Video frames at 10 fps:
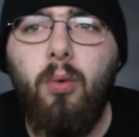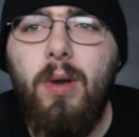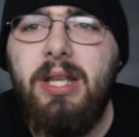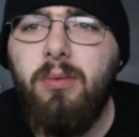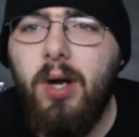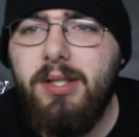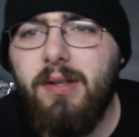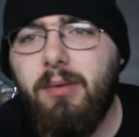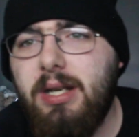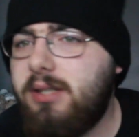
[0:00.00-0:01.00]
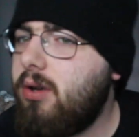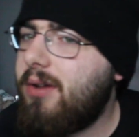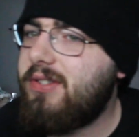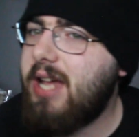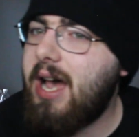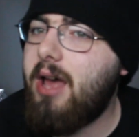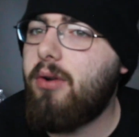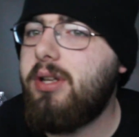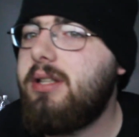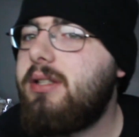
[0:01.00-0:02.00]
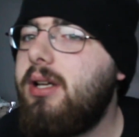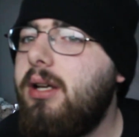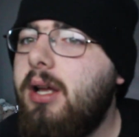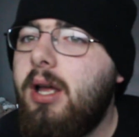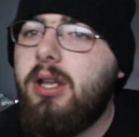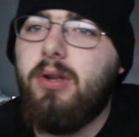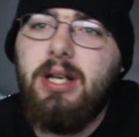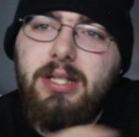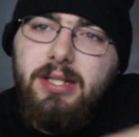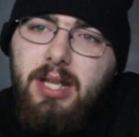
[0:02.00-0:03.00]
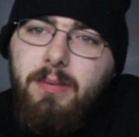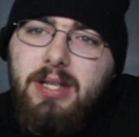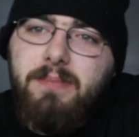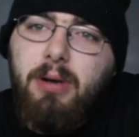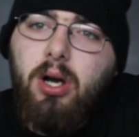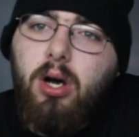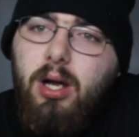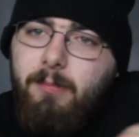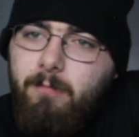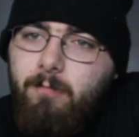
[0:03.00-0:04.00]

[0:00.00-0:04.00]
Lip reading: When he wants something, when he needs to go outside, or he does this thing with his paw.